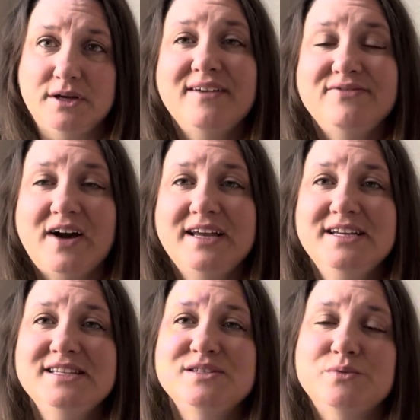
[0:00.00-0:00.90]
I find
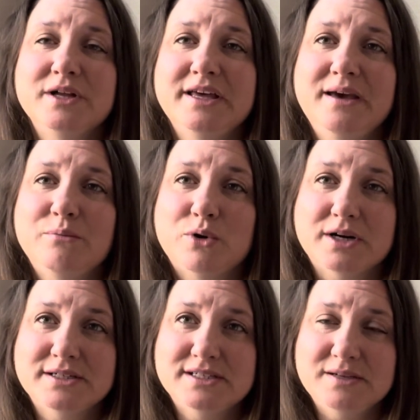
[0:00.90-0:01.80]
it's really
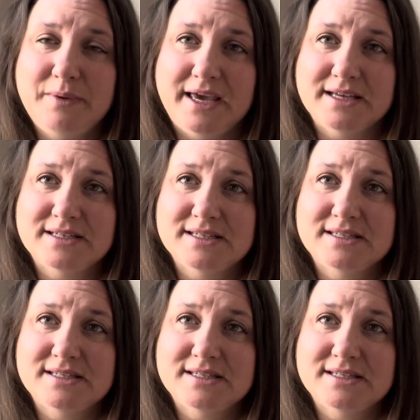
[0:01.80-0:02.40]
important to begin